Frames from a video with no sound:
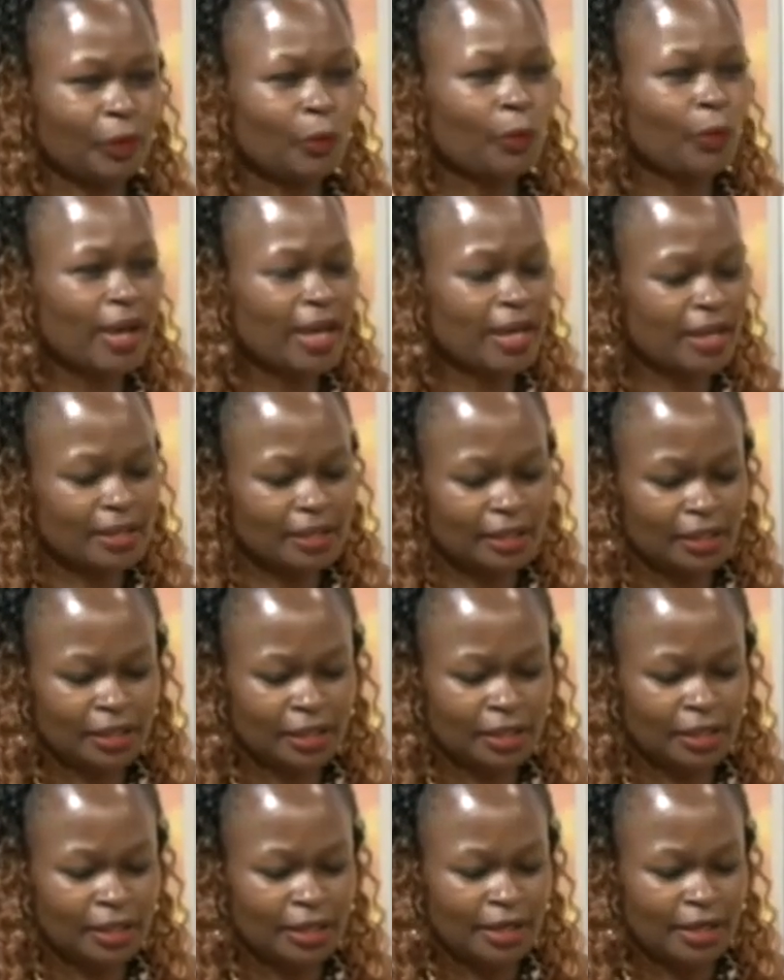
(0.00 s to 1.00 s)
way
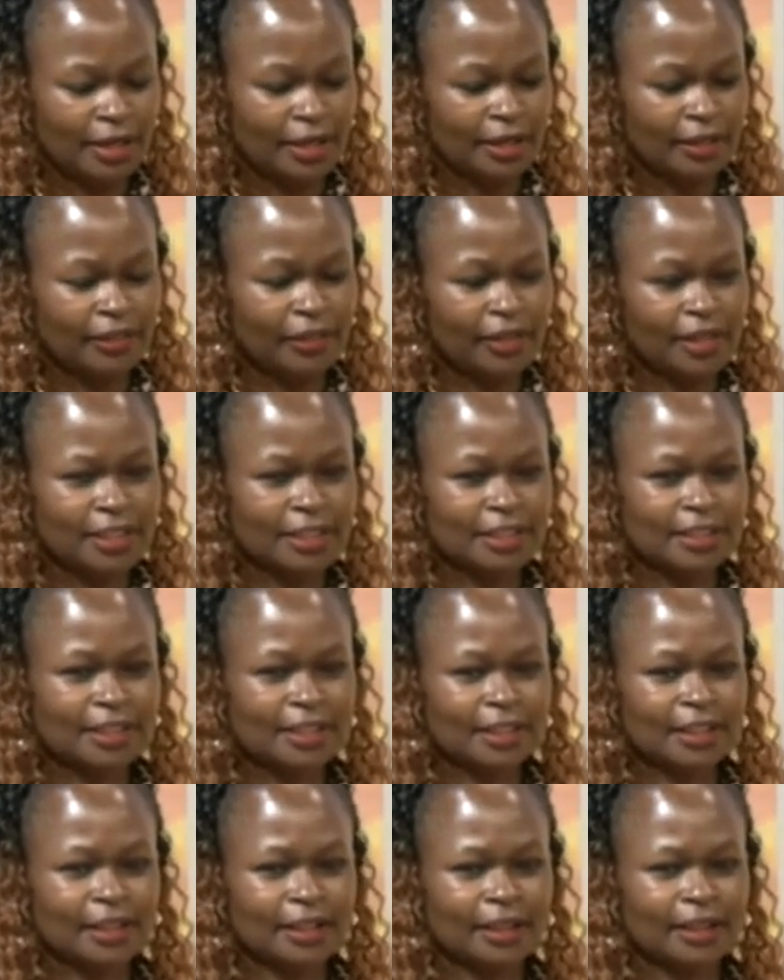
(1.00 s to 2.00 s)

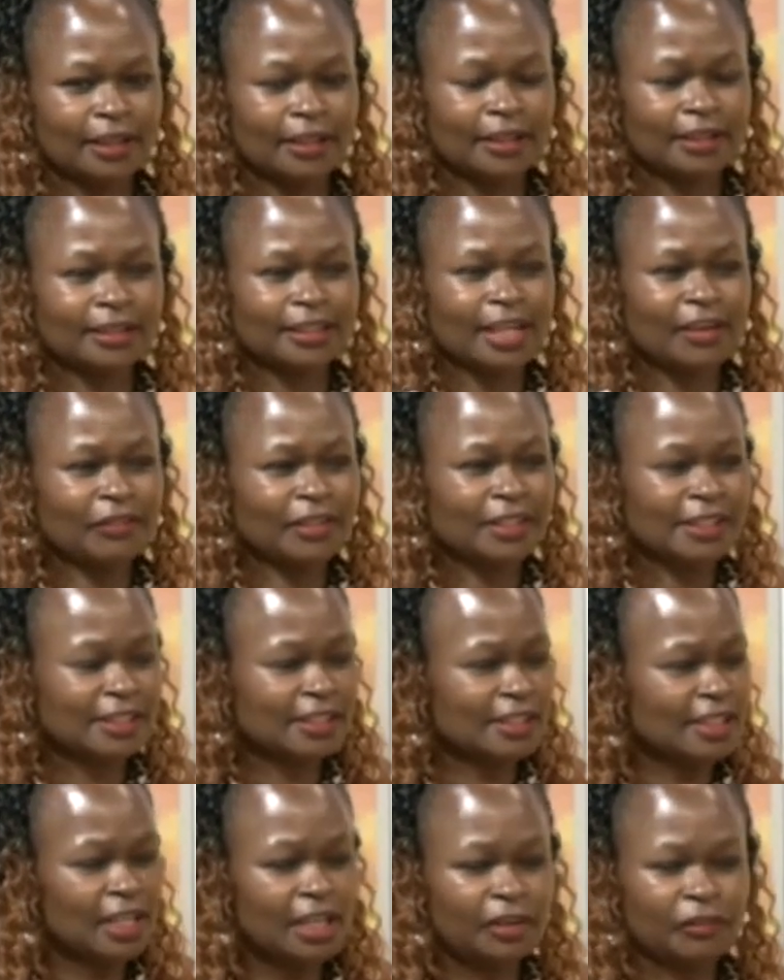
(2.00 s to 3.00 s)
that
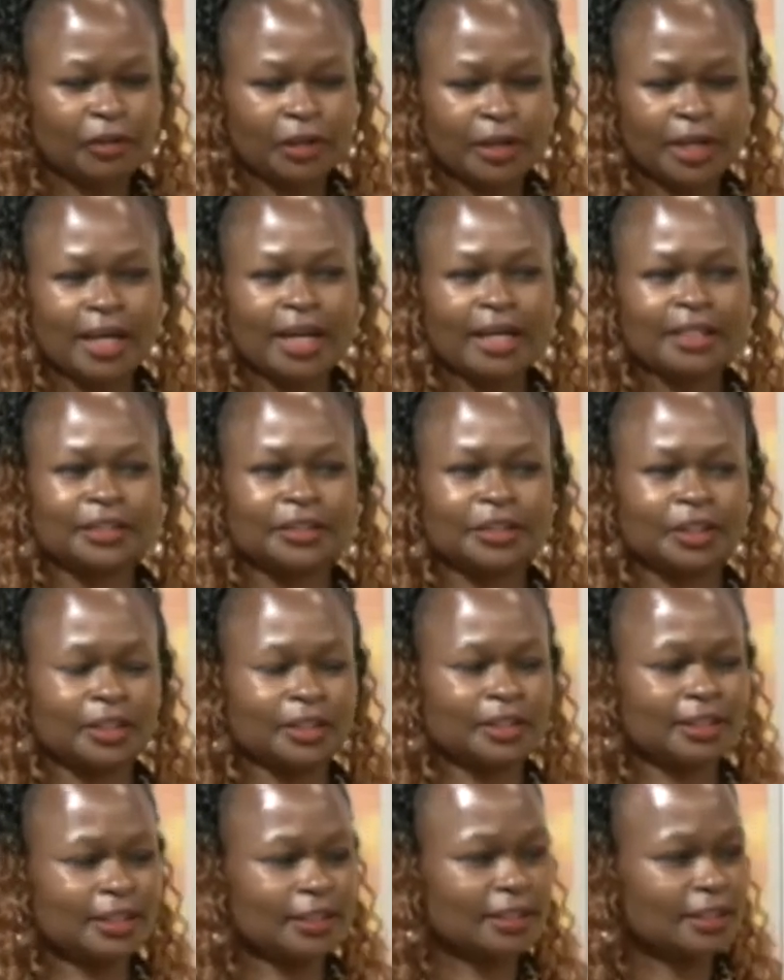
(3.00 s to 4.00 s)
service delivery has
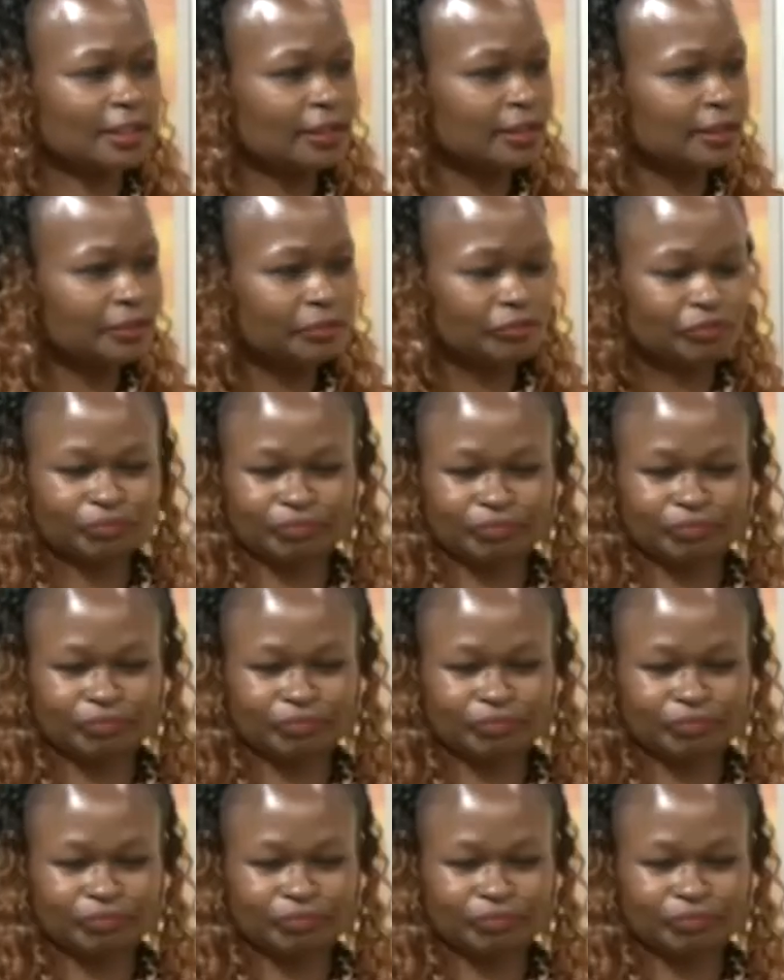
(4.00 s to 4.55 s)
just,